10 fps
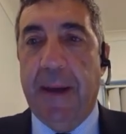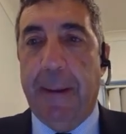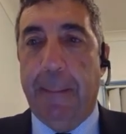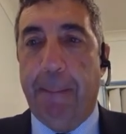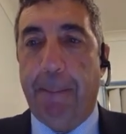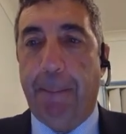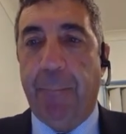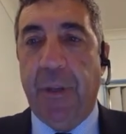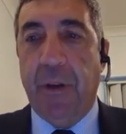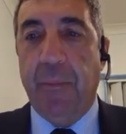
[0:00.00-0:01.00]
You
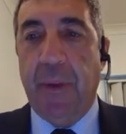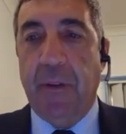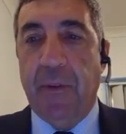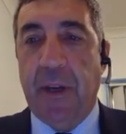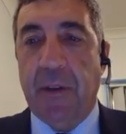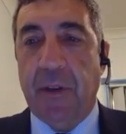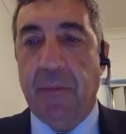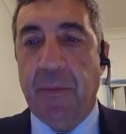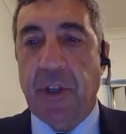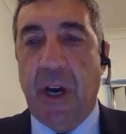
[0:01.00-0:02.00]
can be
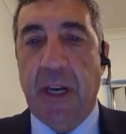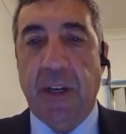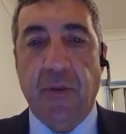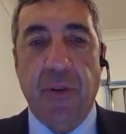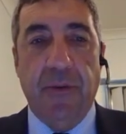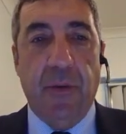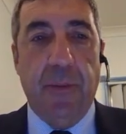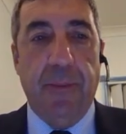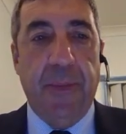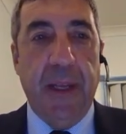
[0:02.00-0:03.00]
entirely truthful.